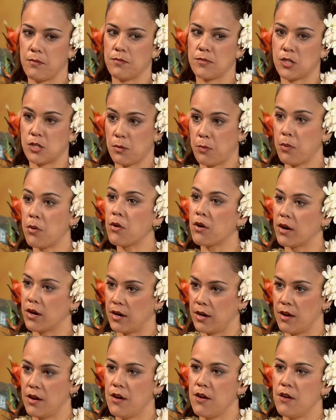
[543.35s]

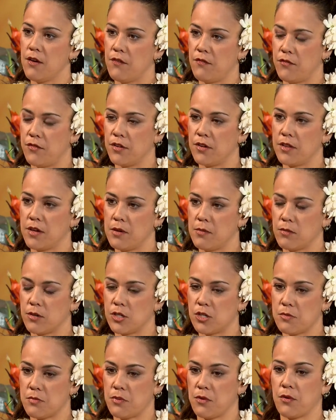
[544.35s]
support for the
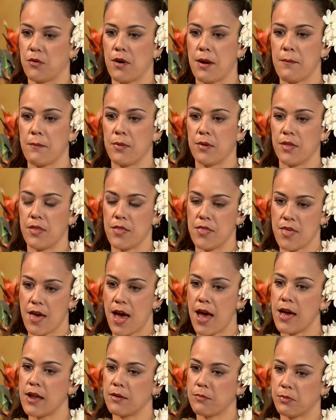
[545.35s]
immersion program, but
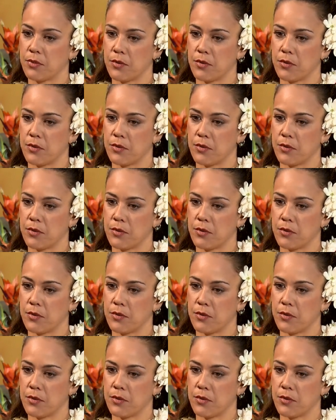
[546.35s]
that